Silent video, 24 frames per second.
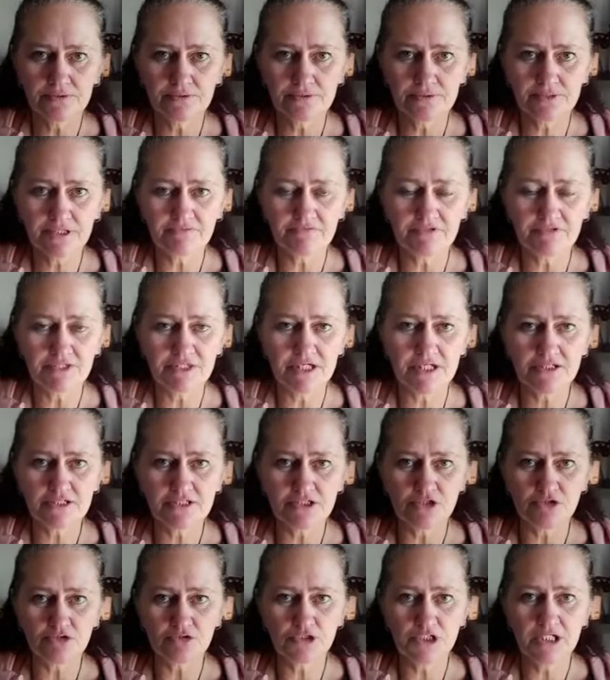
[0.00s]
giving thanks to
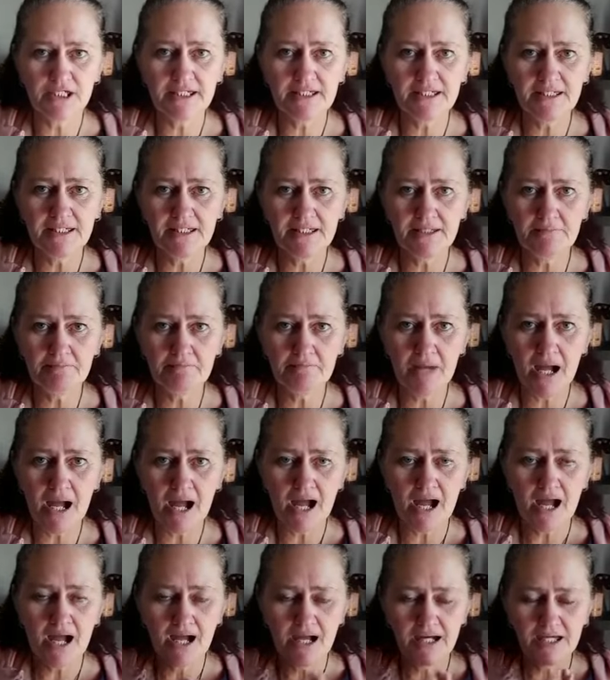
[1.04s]
your team.
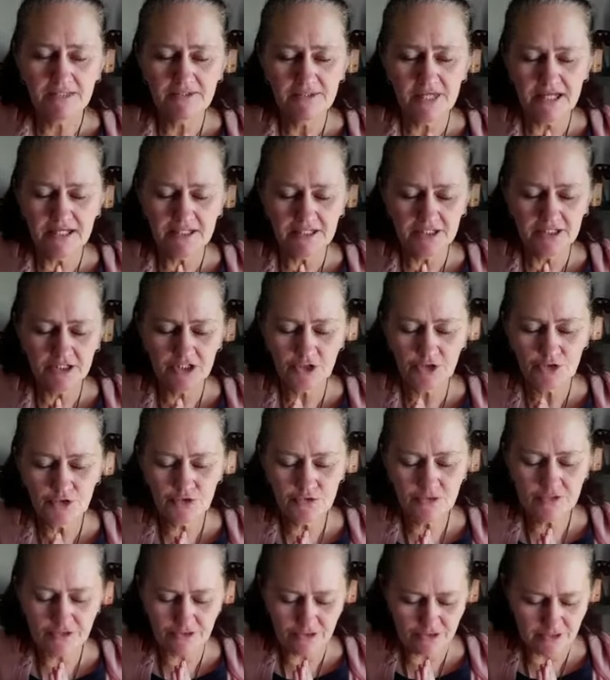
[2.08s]
Thank
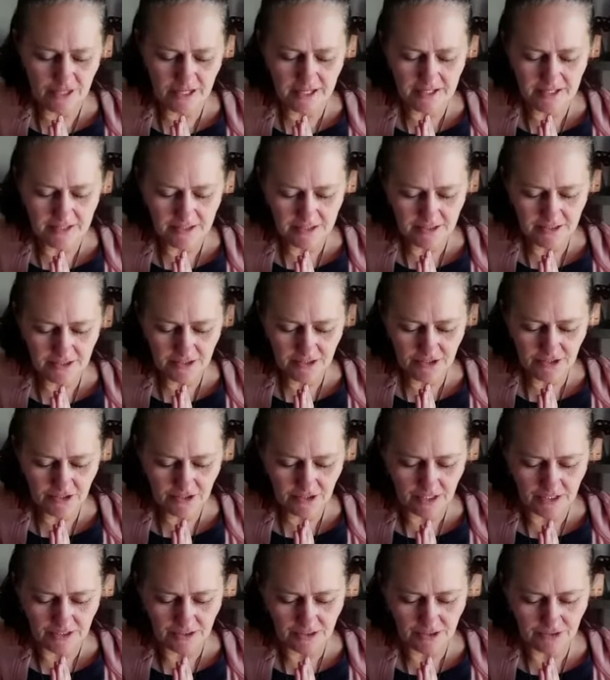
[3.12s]
you, thank you,
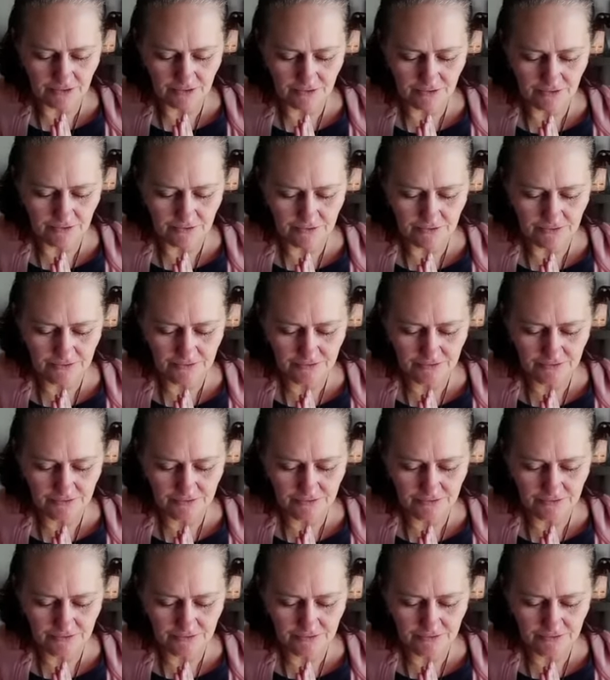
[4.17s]
thank you.